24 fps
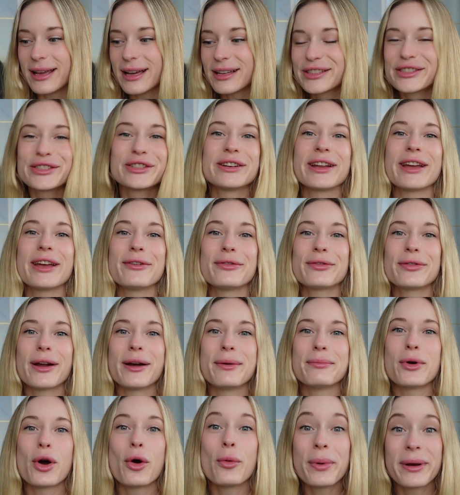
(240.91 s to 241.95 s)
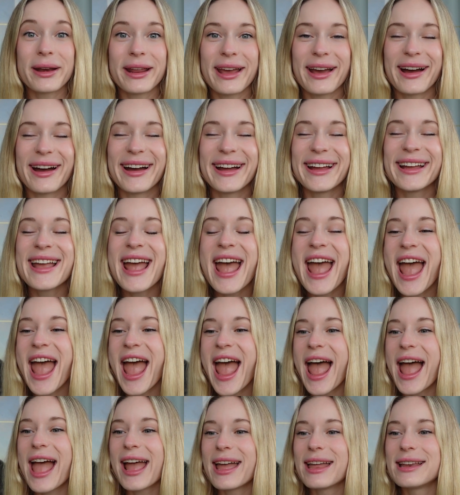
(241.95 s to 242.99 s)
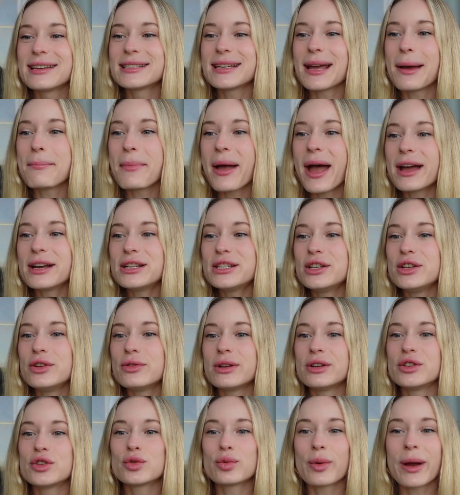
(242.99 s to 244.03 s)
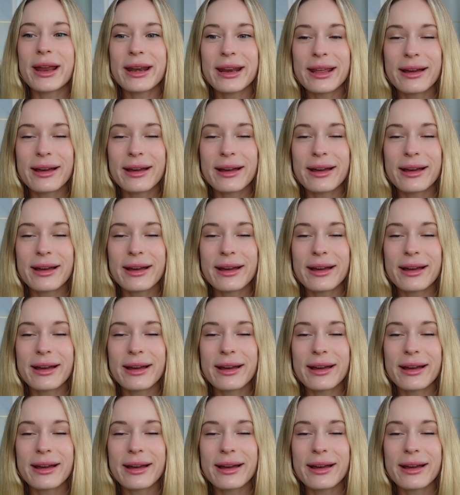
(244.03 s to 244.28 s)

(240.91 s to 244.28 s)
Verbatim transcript: yesterday from OpenAI, and imagine you can train